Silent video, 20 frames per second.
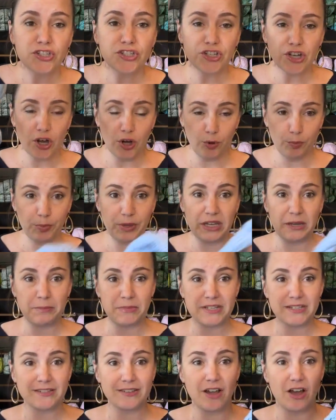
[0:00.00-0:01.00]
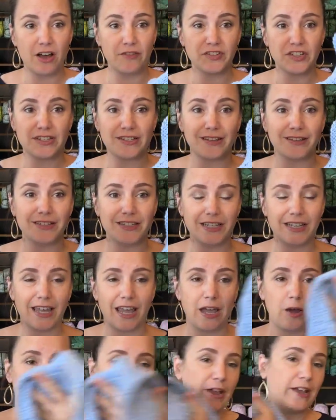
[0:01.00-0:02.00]
So Pima Soft is a
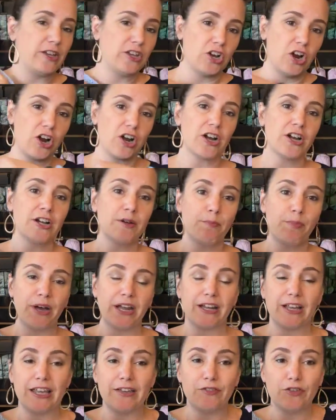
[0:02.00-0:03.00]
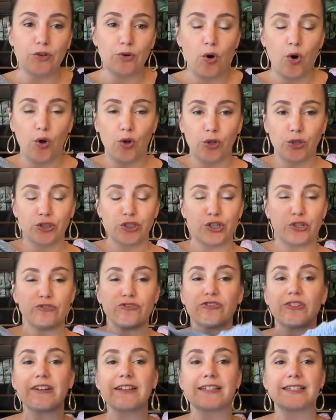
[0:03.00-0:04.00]
DK weight yarn, but if you hold
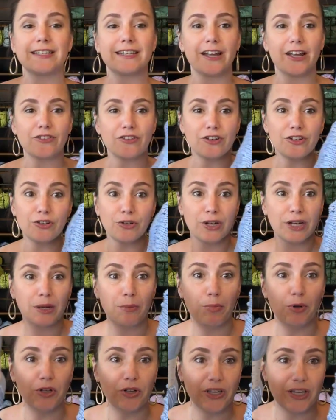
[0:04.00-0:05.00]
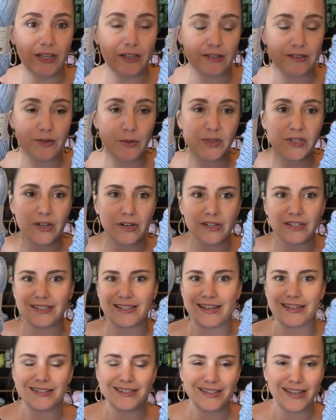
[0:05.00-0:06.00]
two strands together, you get a bulky. So it's on a
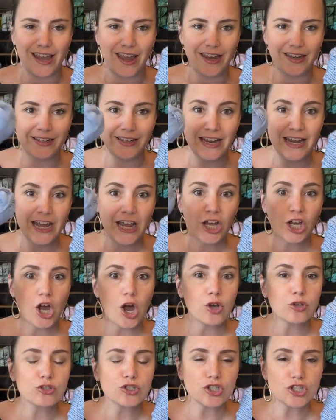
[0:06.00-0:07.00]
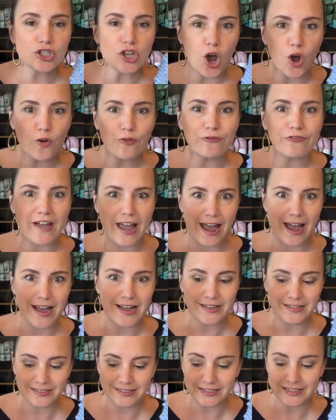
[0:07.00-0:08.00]
size 10, goes so
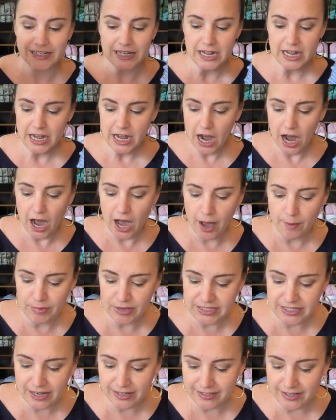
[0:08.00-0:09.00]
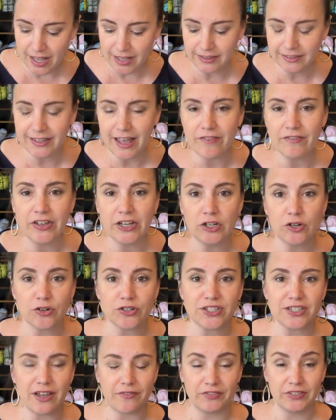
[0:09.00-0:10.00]
fast. Um, it takes 11
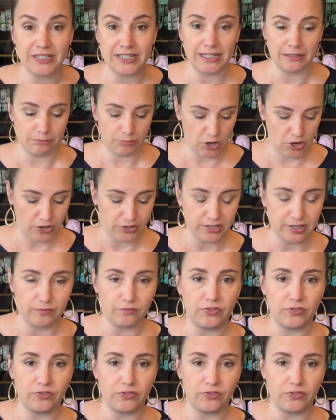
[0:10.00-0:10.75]
or 17 balls.